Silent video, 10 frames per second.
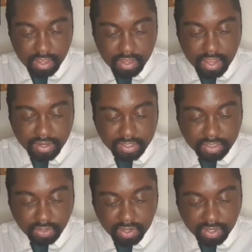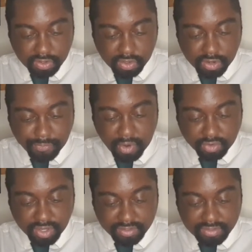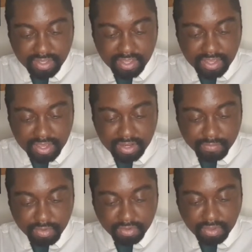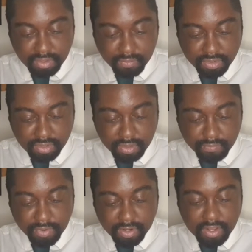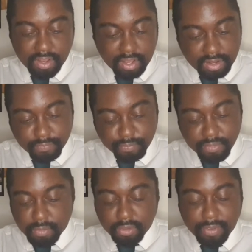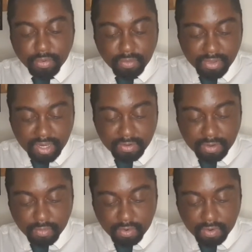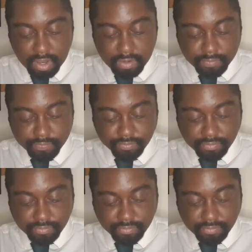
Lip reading: and that's not including the portraits in a museum. He wants people to name them all. I